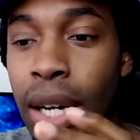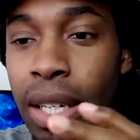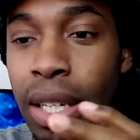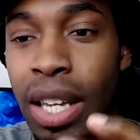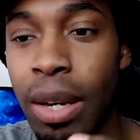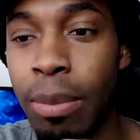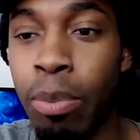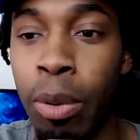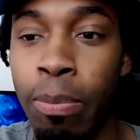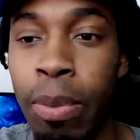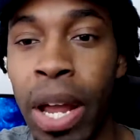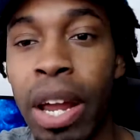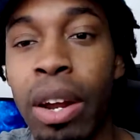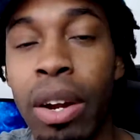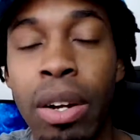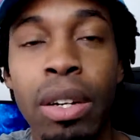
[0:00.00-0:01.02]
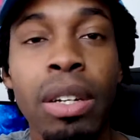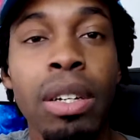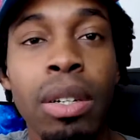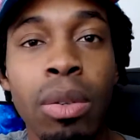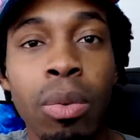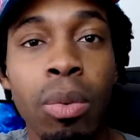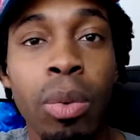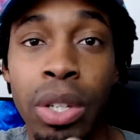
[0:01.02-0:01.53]
get prepared
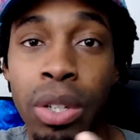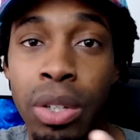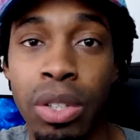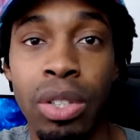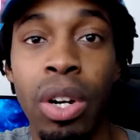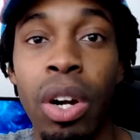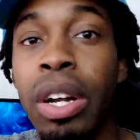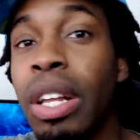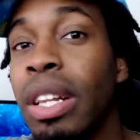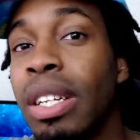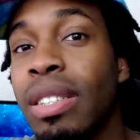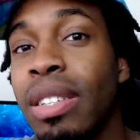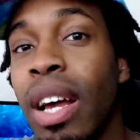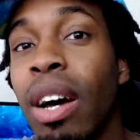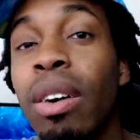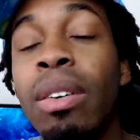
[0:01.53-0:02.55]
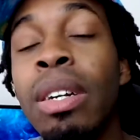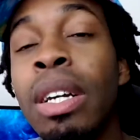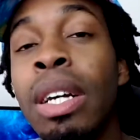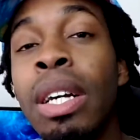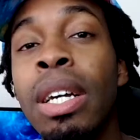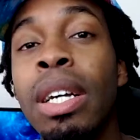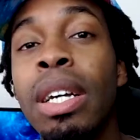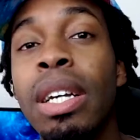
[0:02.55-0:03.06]
when you're starting this out
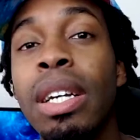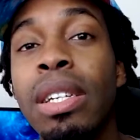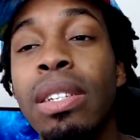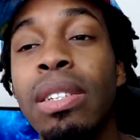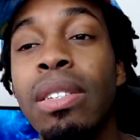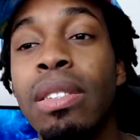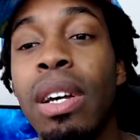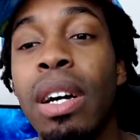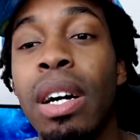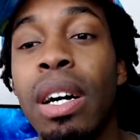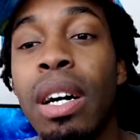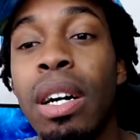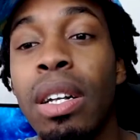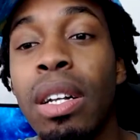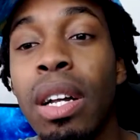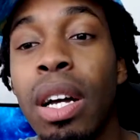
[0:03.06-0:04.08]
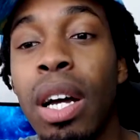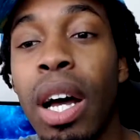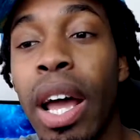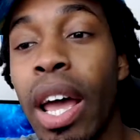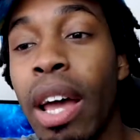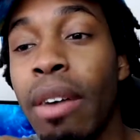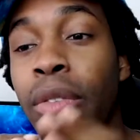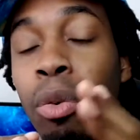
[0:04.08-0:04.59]
is I
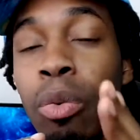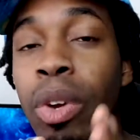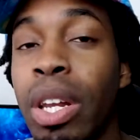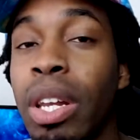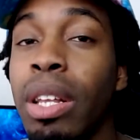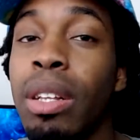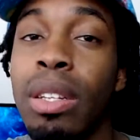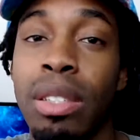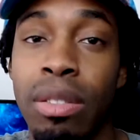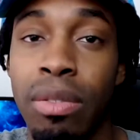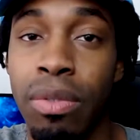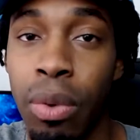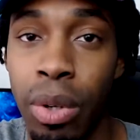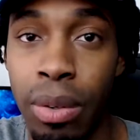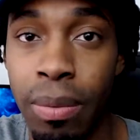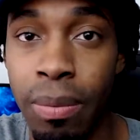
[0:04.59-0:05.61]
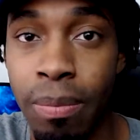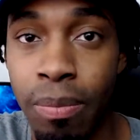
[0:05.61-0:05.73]
have a reading list for you.